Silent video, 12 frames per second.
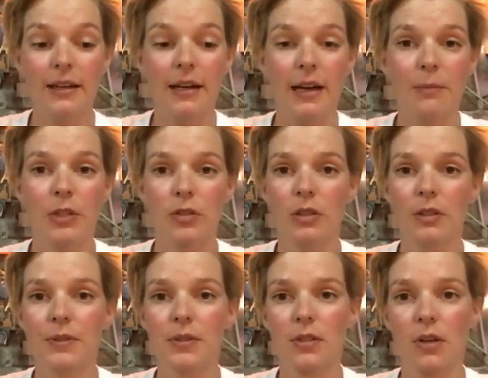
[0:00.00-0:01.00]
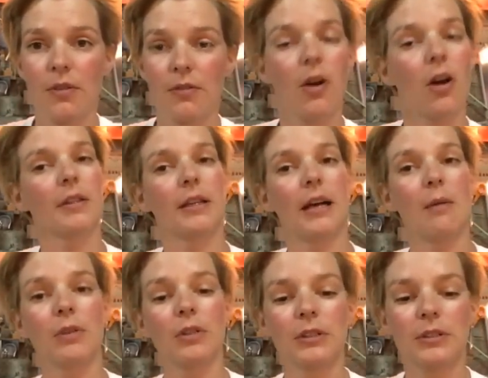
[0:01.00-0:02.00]
I'm not sure if you saw the vlog that I
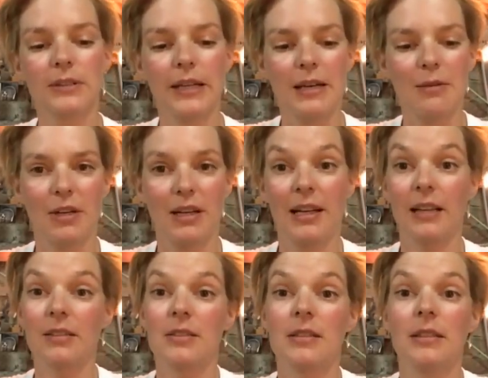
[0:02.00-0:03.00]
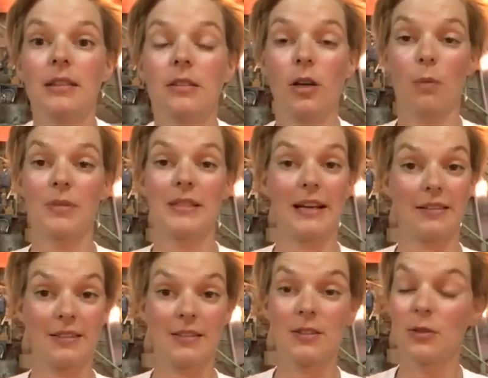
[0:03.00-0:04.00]
uploaded today, but I got to see Tom
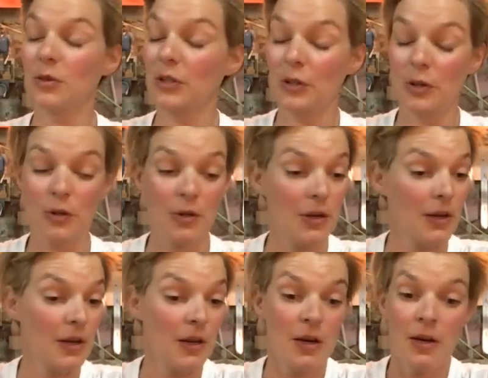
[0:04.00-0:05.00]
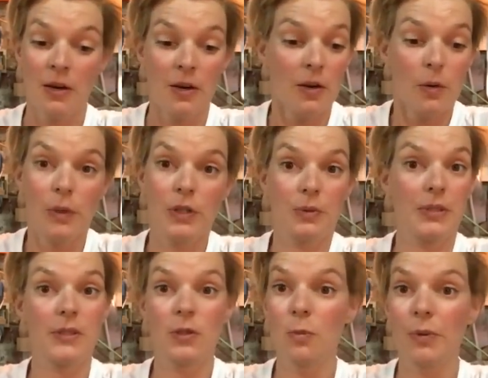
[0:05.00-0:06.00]
Sachs' studio, which
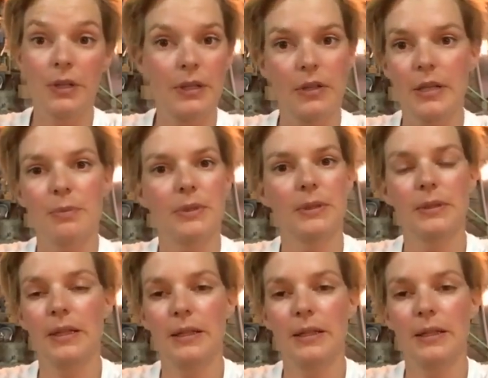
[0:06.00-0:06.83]
was super incredible.